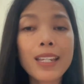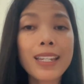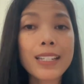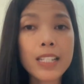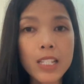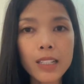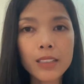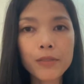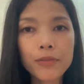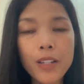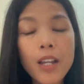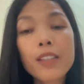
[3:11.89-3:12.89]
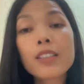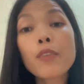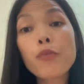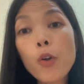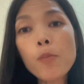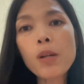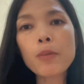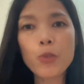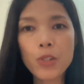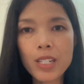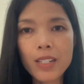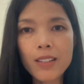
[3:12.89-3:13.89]
itself, the formal
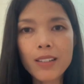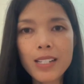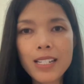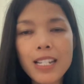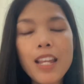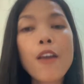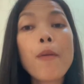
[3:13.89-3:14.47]
procedures.